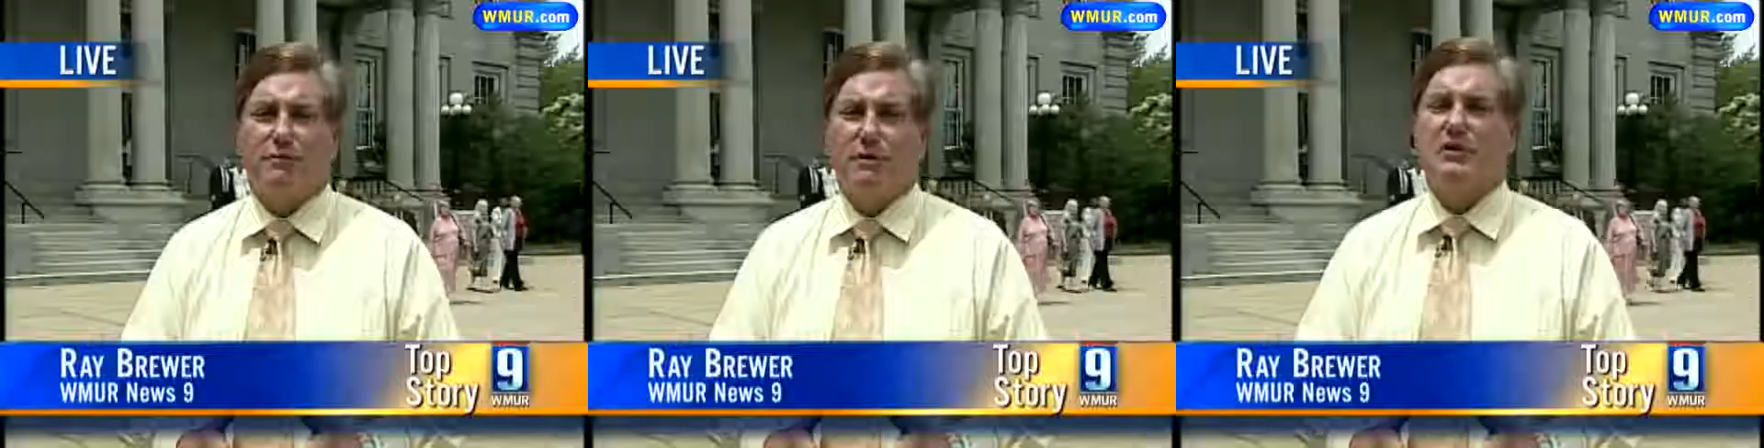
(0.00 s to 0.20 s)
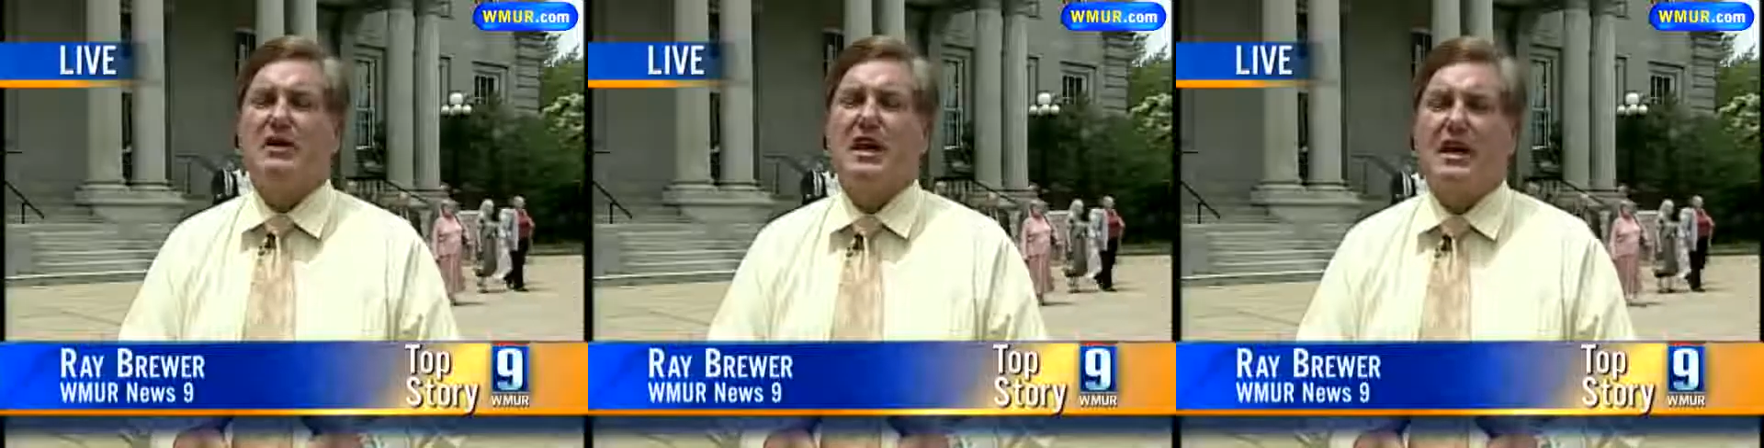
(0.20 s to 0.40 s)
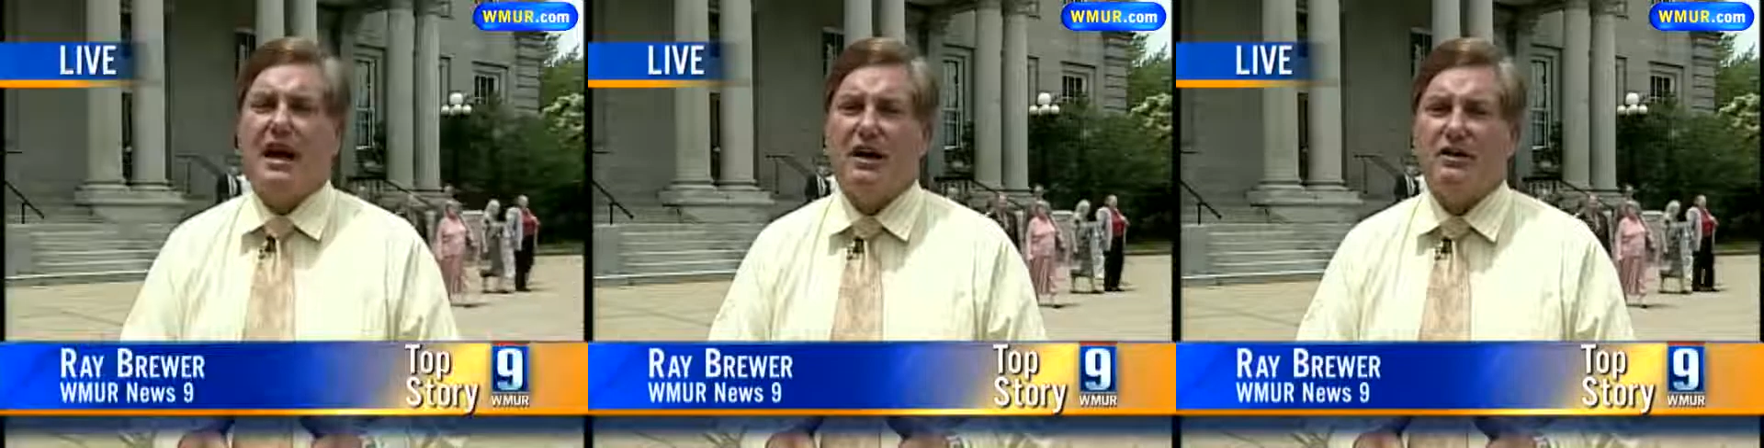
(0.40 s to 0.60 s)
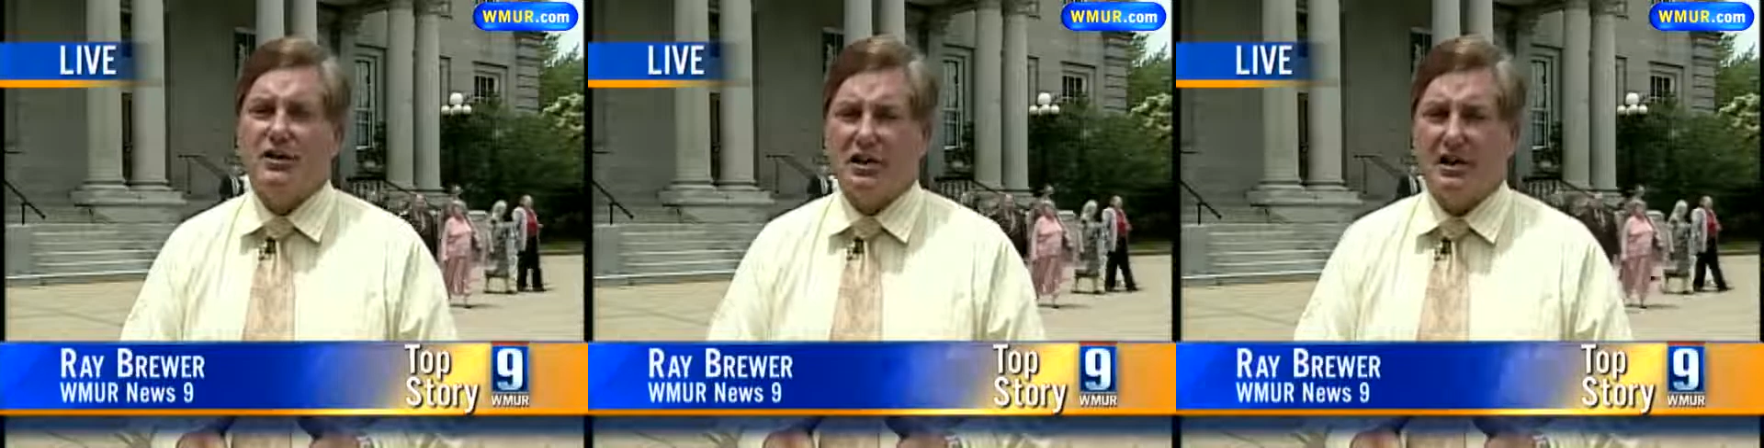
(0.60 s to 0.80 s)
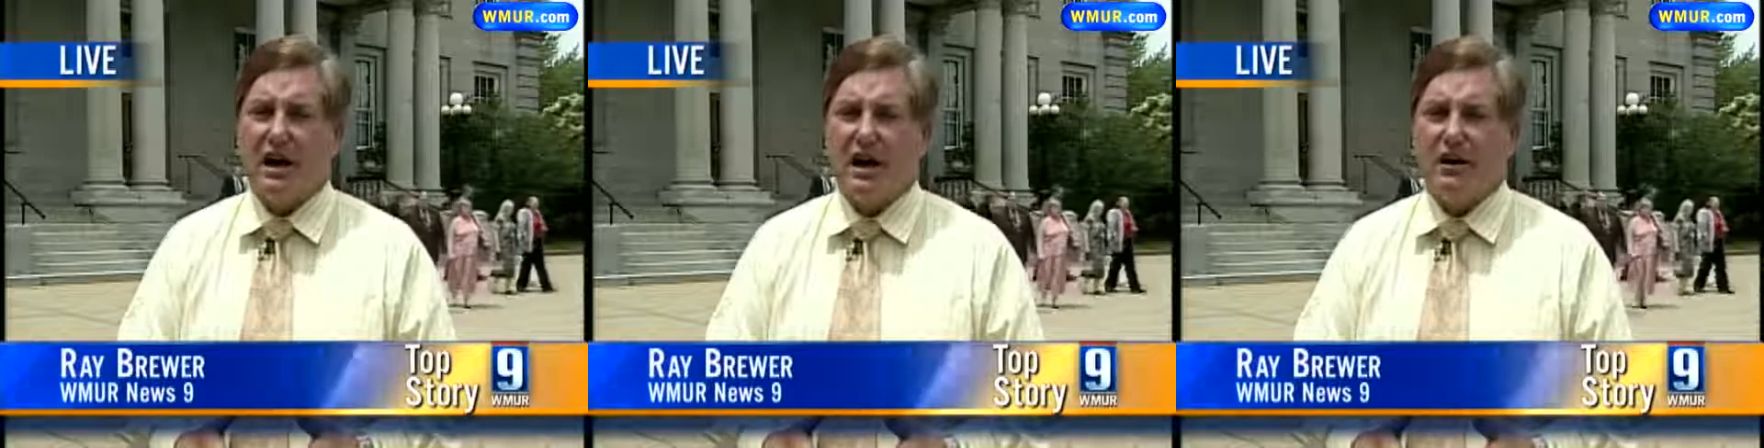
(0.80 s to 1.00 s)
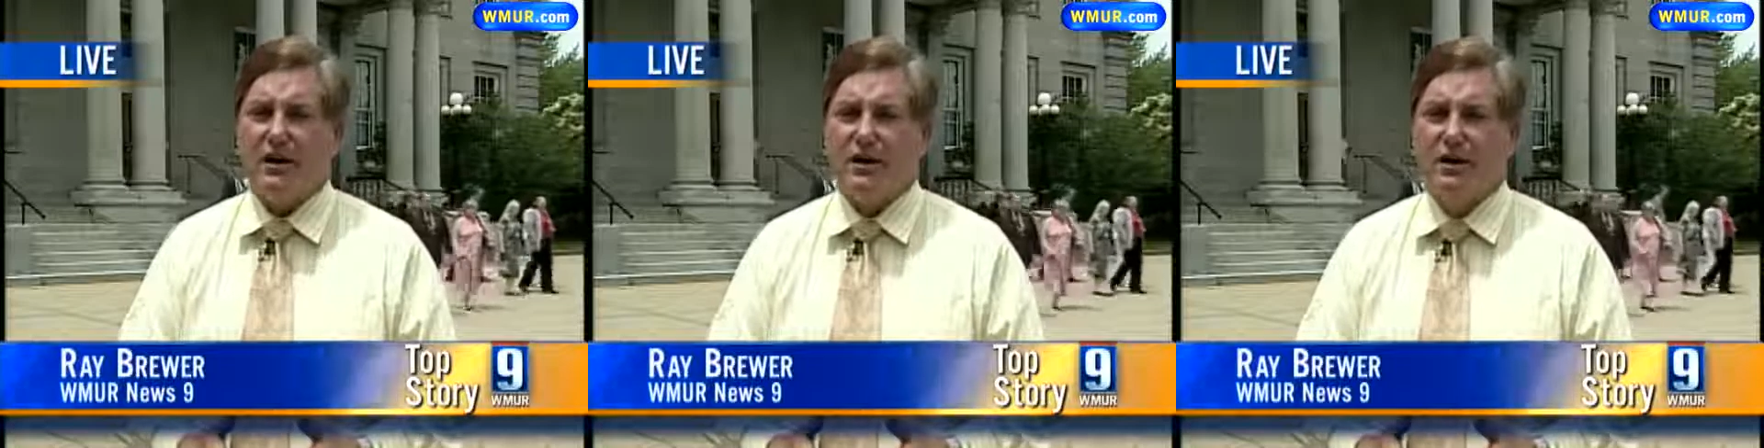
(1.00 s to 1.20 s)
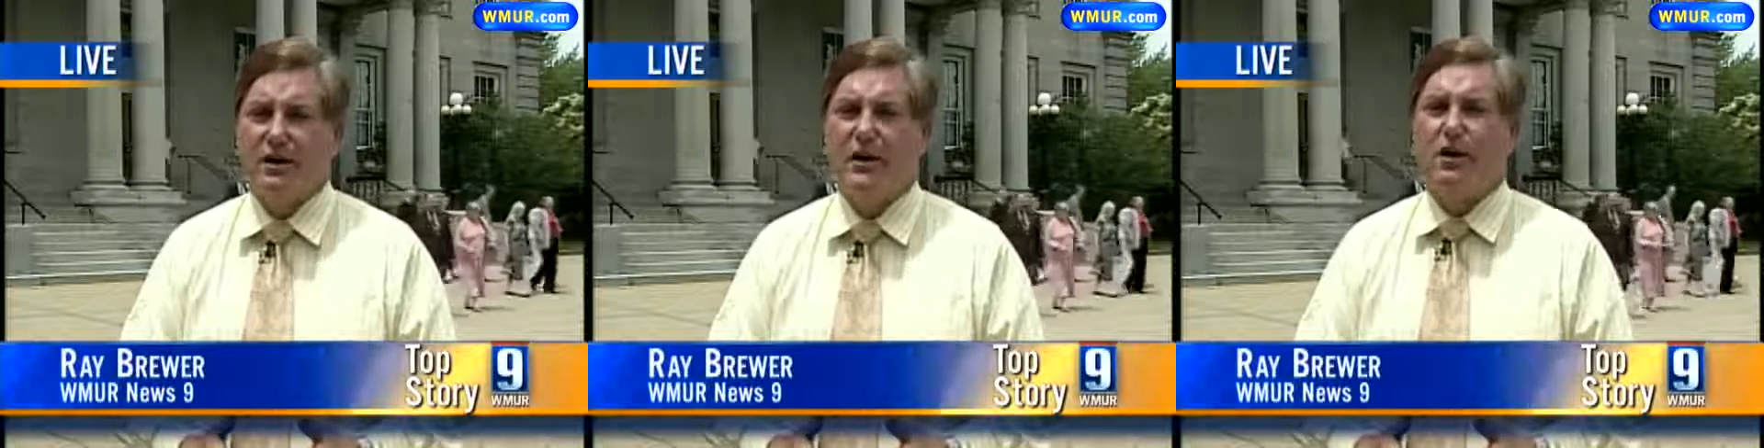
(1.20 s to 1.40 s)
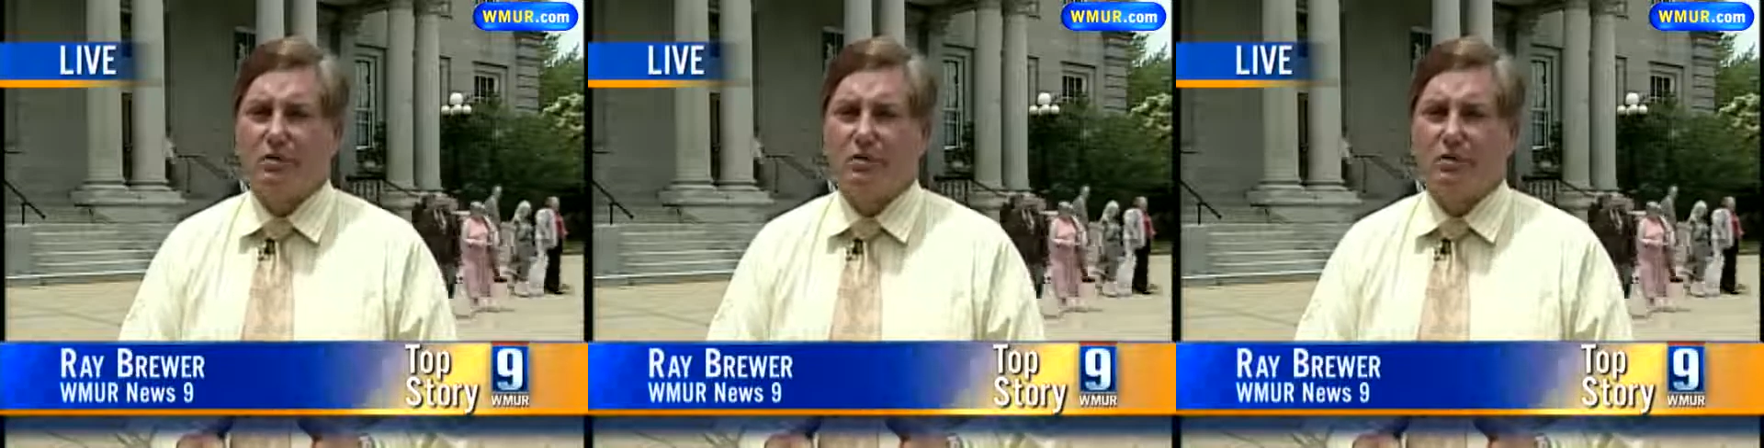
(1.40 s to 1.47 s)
the State House in Concord,